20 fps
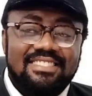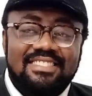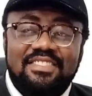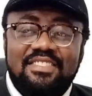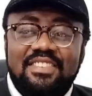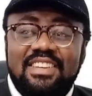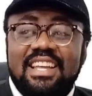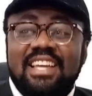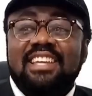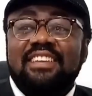
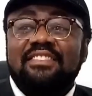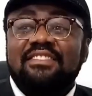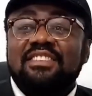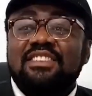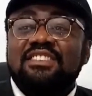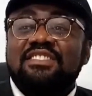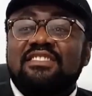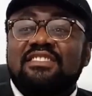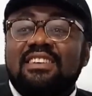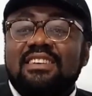When I give you
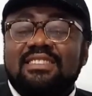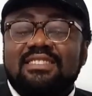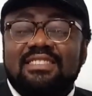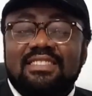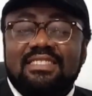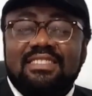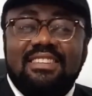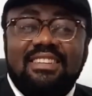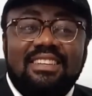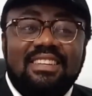
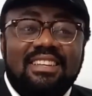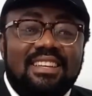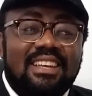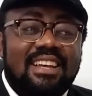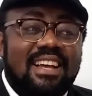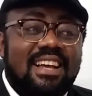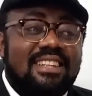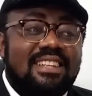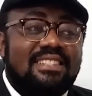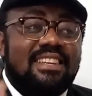instruction,
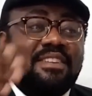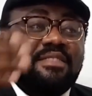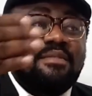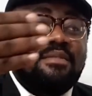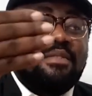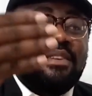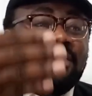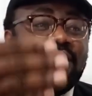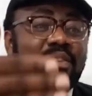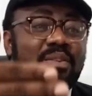I say
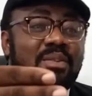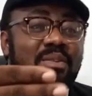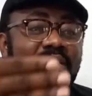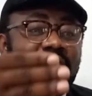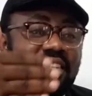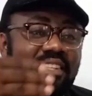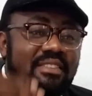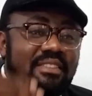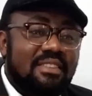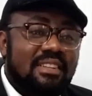read
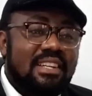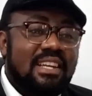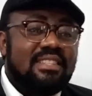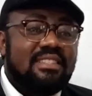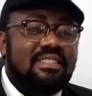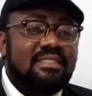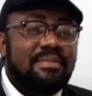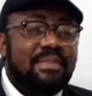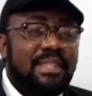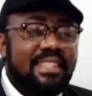only, what does
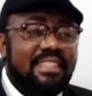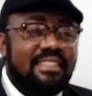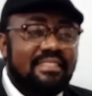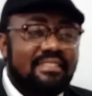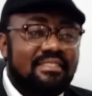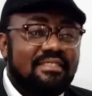it mean?